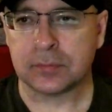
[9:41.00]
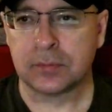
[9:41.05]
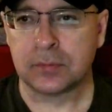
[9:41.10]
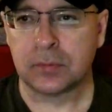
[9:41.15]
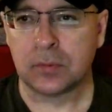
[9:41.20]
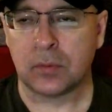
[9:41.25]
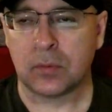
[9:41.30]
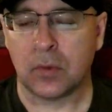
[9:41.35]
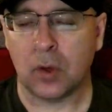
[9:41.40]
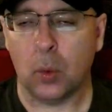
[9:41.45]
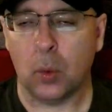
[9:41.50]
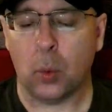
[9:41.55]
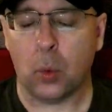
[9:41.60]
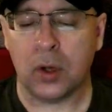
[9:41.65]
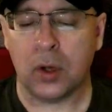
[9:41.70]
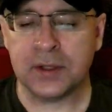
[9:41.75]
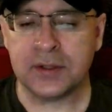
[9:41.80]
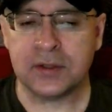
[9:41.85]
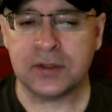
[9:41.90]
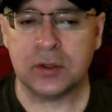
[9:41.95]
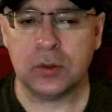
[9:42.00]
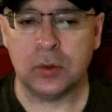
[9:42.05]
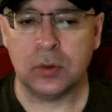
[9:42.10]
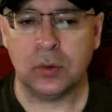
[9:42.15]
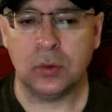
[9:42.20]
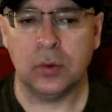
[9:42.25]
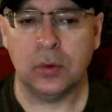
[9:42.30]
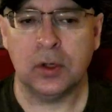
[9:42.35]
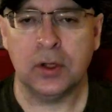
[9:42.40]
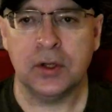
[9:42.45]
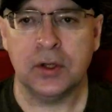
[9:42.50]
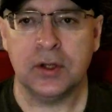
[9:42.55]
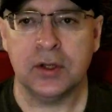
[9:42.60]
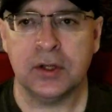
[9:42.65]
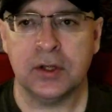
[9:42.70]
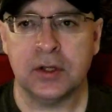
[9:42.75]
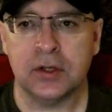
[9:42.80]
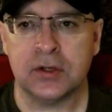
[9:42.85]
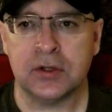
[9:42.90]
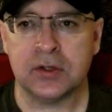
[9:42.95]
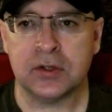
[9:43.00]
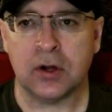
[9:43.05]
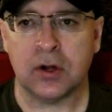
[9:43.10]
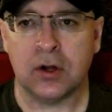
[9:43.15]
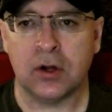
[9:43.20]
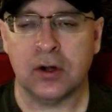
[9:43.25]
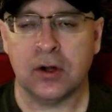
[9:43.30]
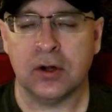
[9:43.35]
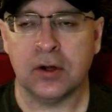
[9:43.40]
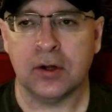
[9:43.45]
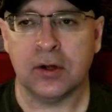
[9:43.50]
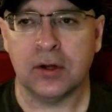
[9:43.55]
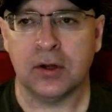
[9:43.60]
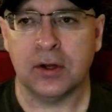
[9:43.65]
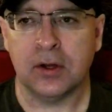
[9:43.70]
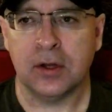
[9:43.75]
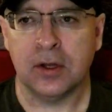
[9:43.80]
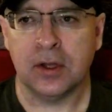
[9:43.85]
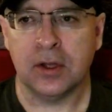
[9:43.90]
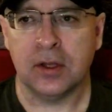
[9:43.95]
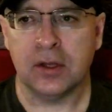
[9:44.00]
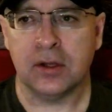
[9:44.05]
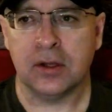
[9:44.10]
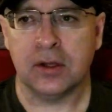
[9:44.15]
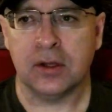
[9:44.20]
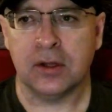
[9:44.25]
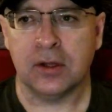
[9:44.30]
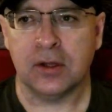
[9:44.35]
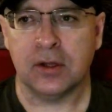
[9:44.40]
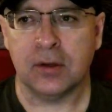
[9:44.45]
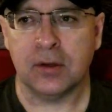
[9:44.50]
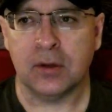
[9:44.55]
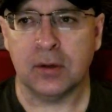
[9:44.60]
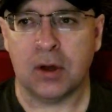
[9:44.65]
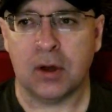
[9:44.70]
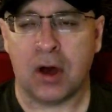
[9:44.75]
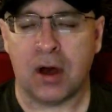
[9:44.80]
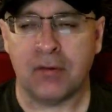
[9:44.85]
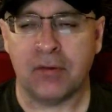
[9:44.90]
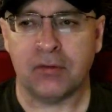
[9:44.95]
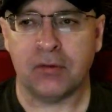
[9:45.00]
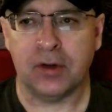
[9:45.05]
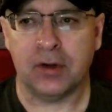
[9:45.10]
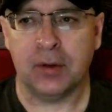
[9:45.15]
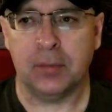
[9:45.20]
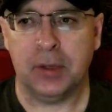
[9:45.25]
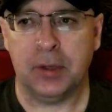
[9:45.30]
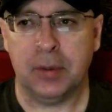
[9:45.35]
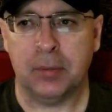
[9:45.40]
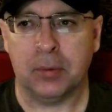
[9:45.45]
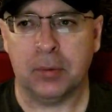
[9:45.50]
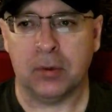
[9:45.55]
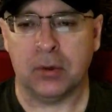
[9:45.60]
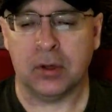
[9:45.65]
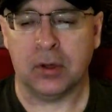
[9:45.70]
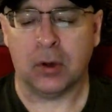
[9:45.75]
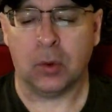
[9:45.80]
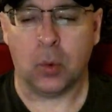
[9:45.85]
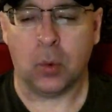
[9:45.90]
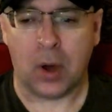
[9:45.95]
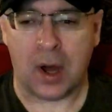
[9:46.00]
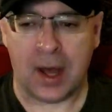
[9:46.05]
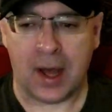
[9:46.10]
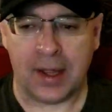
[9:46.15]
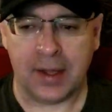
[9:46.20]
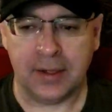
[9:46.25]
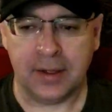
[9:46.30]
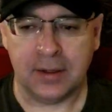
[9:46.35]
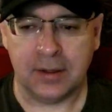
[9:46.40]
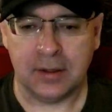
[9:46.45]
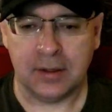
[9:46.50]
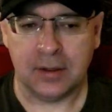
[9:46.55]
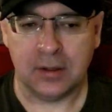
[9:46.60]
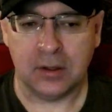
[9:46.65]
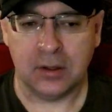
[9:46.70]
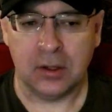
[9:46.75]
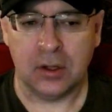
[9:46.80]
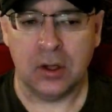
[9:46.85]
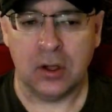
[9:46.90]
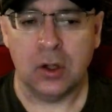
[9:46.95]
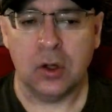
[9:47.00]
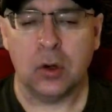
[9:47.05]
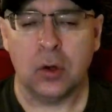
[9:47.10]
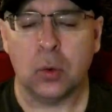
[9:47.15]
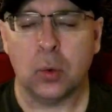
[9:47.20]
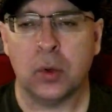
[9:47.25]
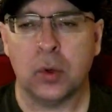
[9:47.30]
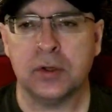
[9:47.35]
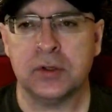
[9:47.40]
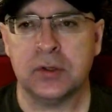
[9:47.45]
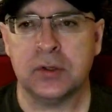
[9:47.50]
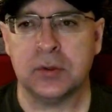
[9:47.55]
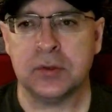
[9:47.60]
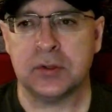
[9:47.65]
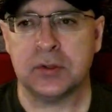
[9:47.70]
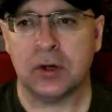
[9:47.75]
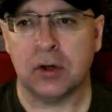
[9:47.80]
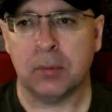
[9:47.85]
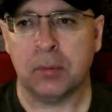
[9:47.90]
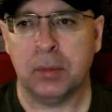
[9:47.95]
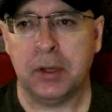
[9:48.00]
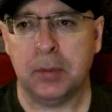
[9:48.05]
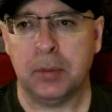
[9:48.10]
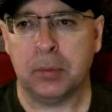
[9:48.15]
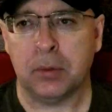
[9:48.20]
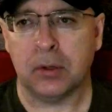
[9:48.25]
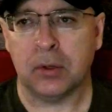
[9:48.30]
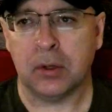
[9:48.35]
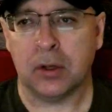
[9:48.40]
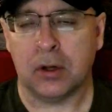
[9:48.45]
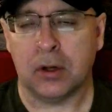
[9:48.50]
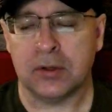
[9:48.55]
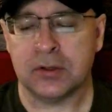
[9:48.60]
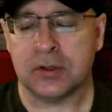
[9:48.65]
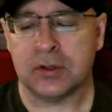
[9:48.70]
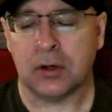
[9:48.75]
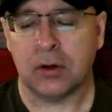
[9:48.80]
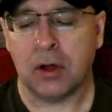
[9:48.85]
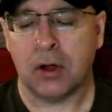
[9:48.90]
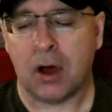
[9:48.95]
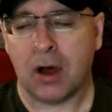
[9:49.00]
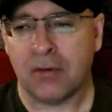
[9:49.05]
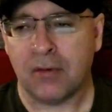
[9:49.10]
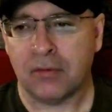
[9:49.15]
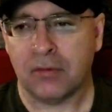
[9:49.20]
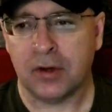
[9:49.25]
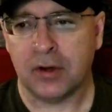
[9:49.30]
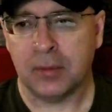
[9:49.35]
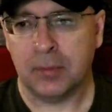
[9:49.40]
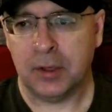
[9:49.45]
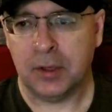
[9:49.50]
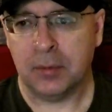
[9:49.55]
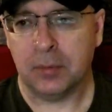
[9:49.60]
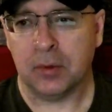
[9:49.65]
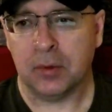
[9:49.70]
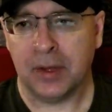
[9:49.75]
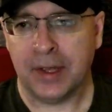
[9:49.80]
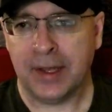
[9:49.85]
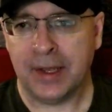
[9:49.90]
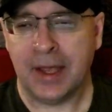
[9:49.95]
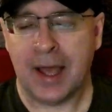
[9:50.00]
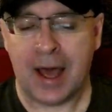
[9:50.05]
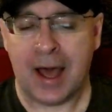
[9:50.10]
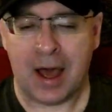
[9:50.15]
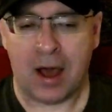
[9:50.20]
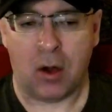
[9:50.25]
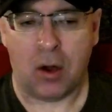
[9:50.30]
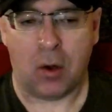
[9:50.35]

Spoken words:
once you start offering people a why, once you start offering people a how,